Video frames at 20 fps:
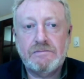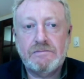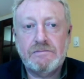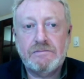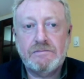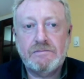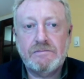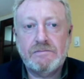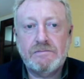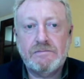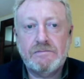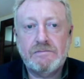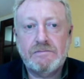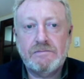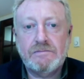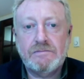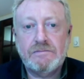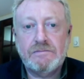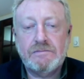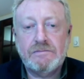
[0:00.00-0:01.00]

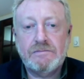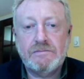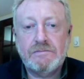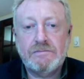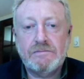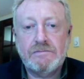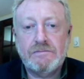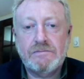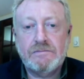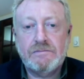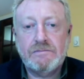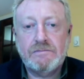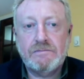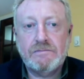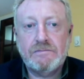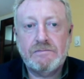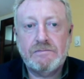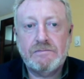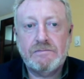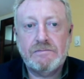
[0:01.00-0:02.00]

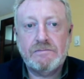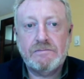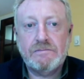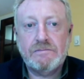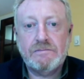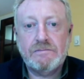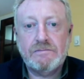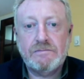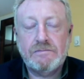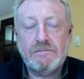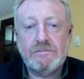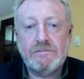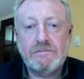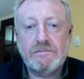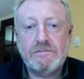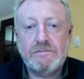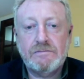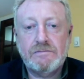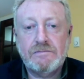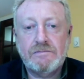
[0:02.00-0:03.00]

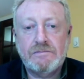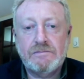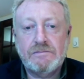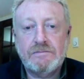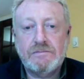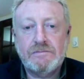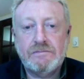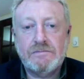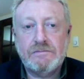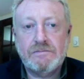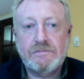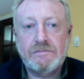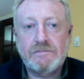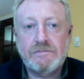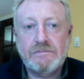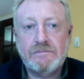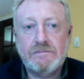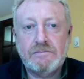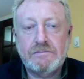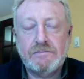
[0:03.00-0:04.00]

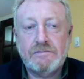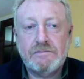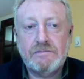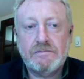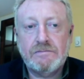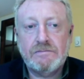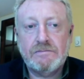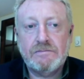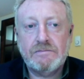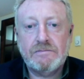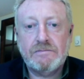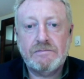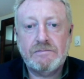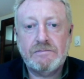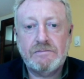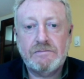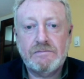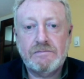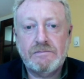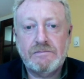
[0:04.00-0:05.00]

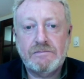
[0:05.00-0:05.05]
(not speaking)